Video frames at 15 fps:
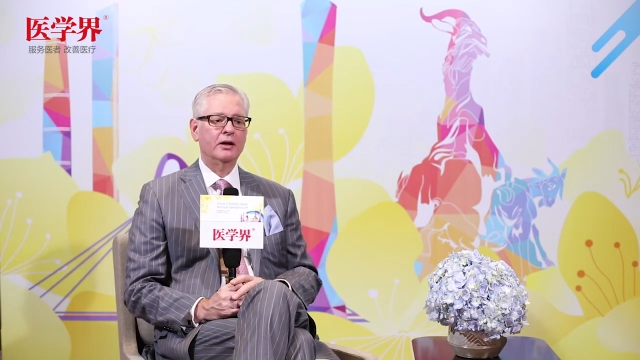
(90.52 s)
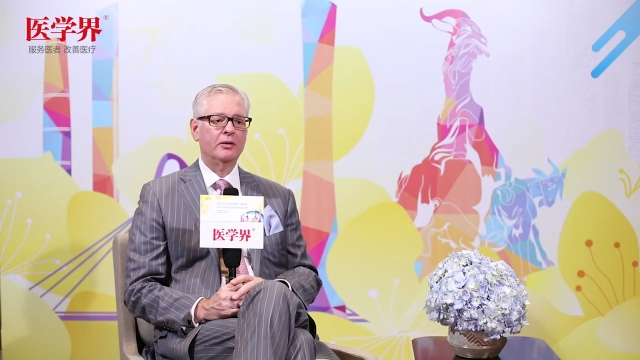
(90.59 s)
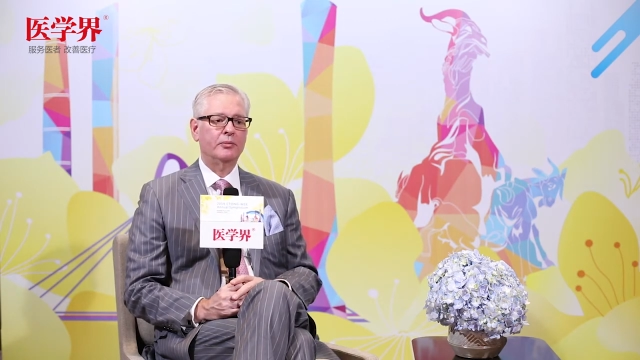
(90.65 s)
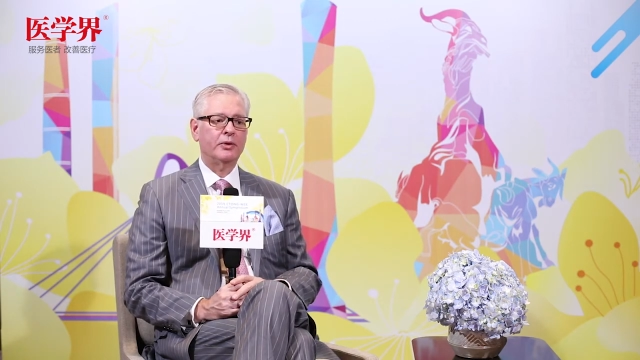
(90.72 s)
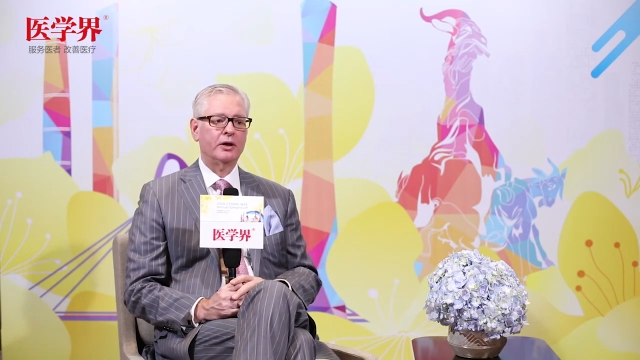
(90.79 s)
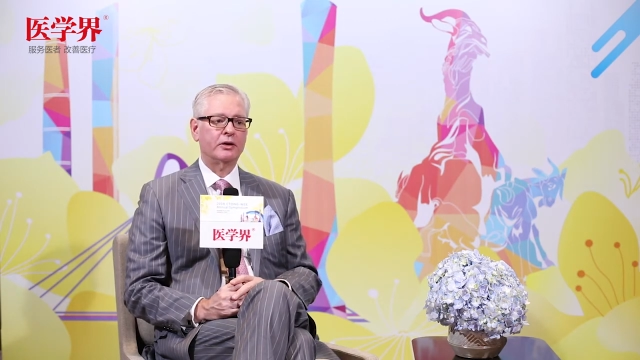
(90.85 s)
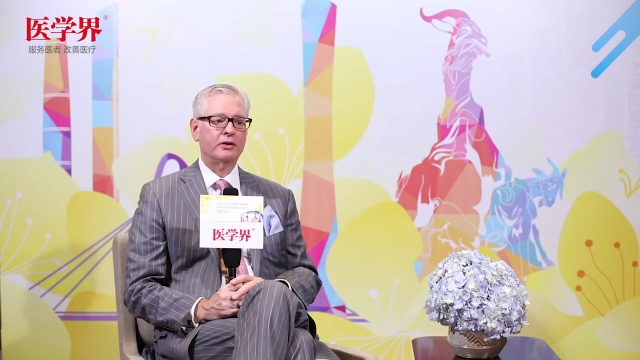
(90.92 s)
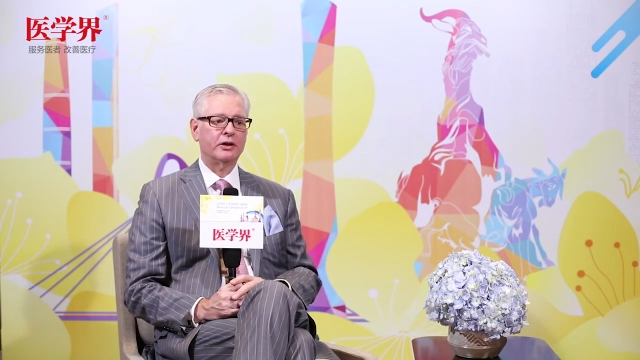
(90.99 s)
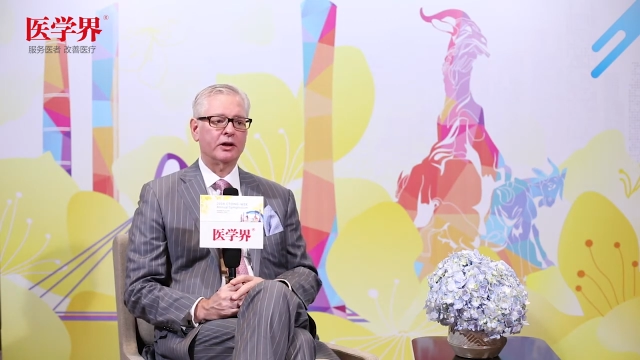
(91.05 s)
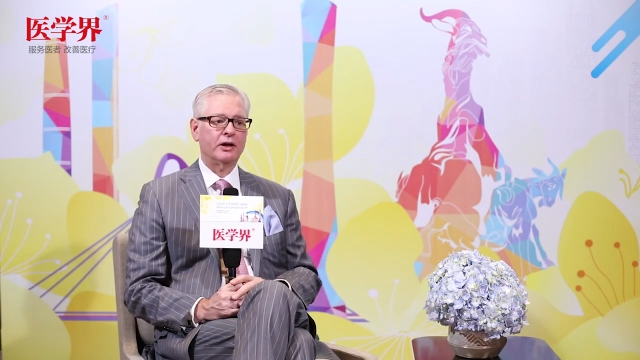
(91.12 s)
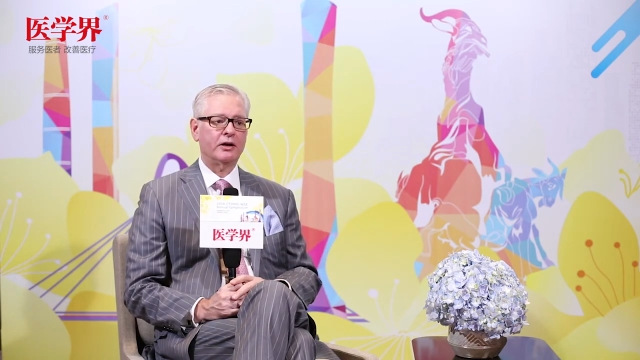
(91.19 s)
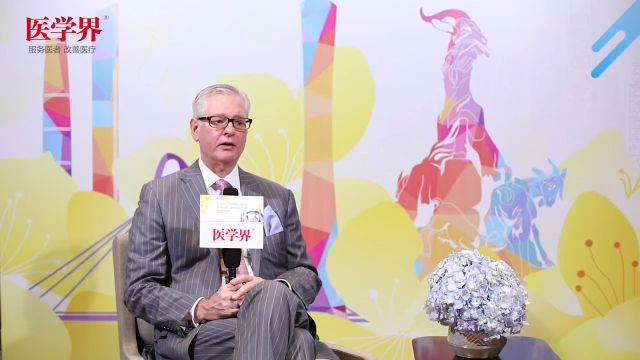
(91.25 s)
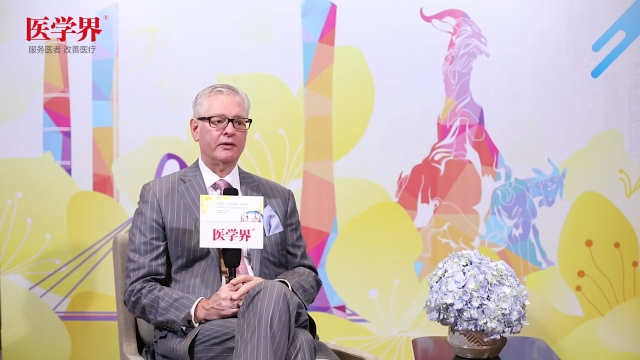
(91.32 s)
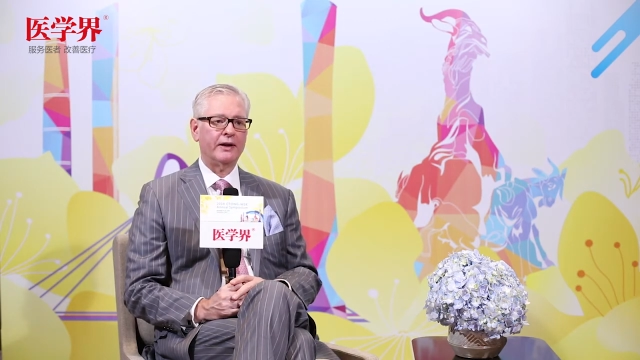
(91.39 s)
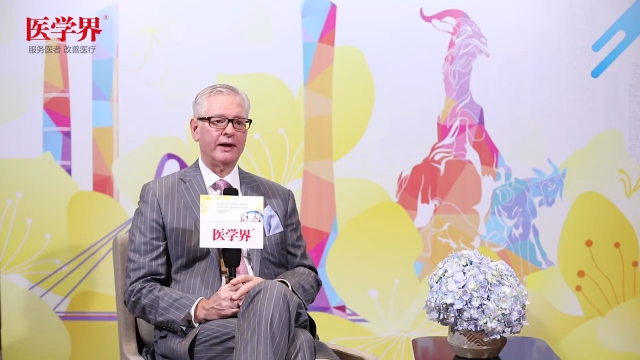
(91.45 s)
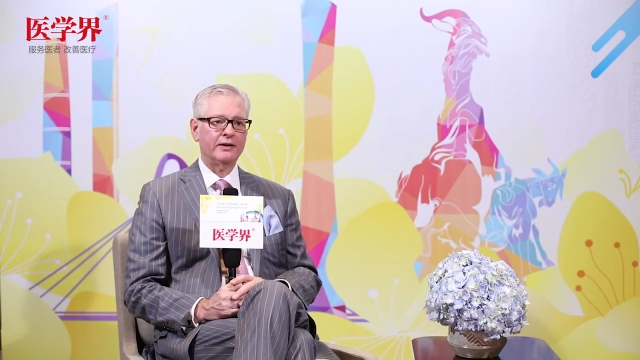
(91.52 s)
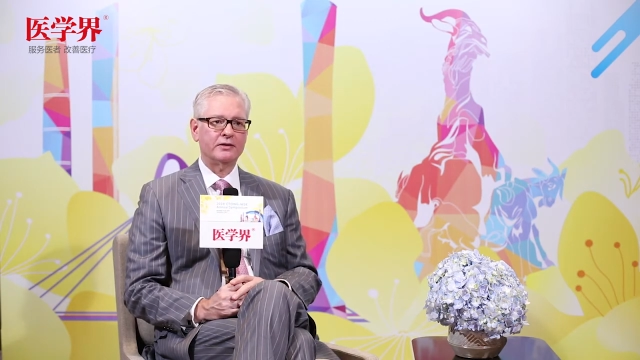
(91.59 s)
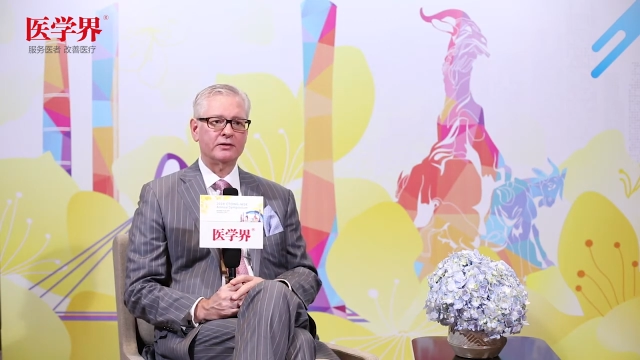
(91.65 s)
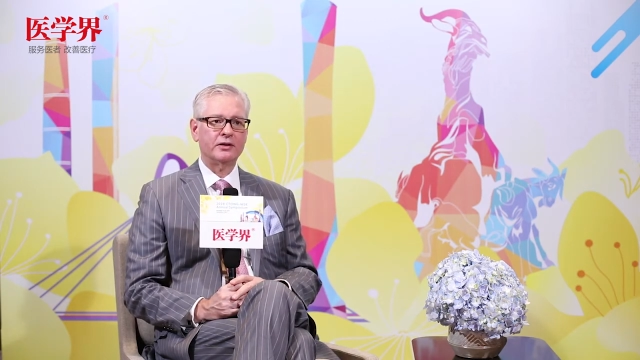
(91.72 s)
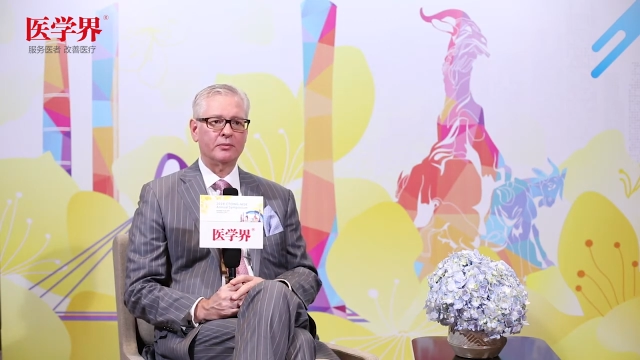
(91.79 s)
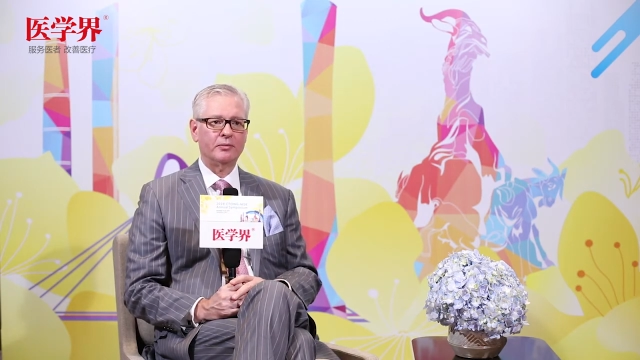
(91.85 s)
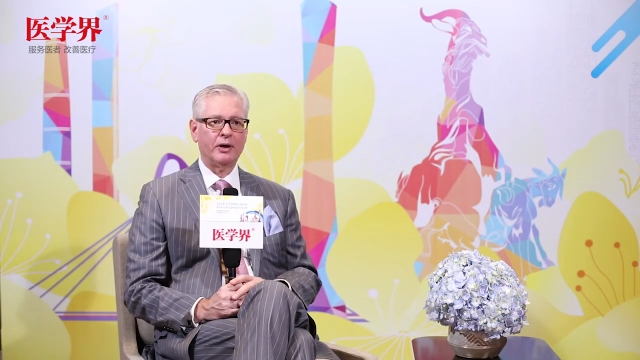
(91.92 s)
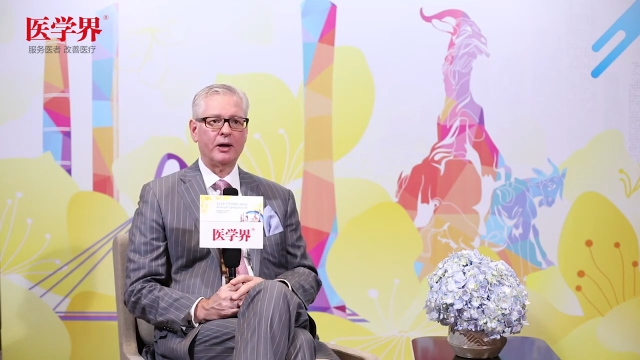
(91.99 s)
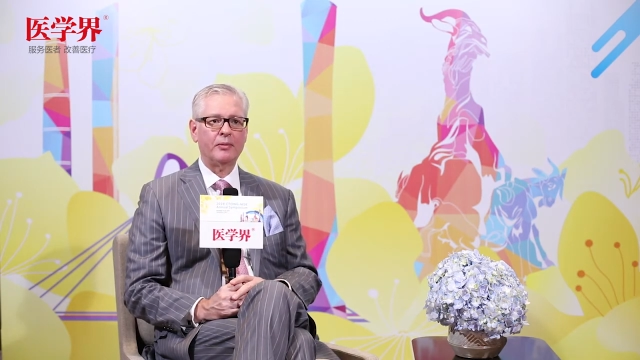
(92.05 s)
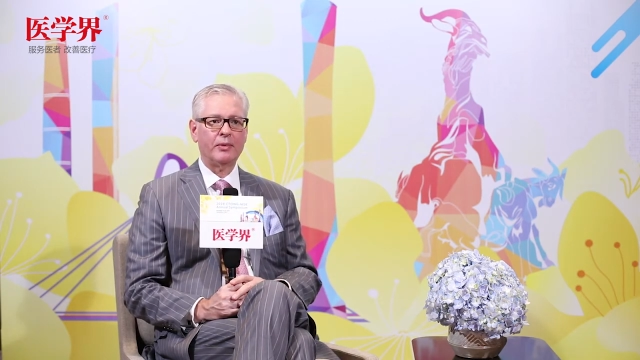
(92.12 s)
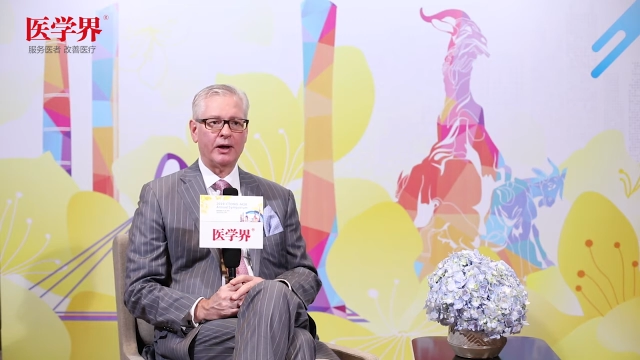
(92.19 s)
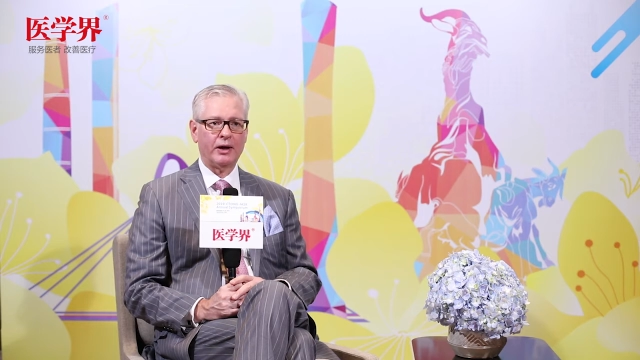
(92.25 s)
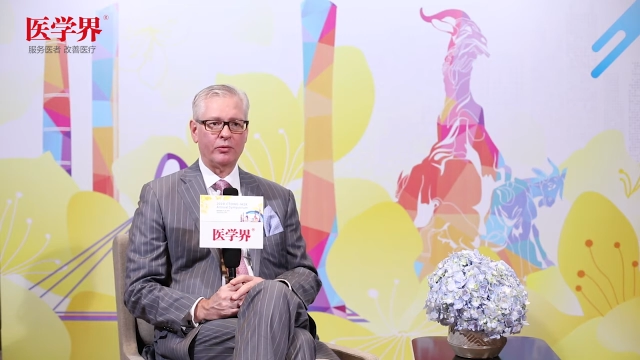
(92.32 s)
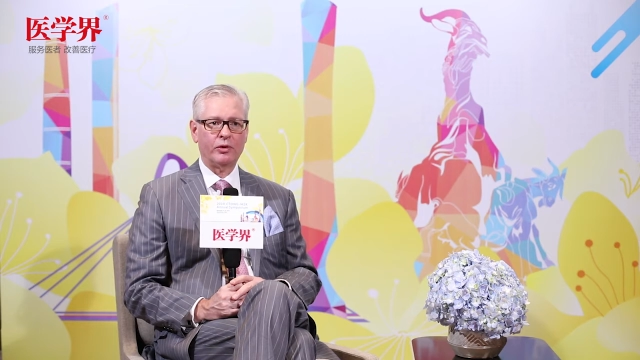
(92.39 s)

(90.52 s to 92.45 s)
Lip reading: But that's, in my mind,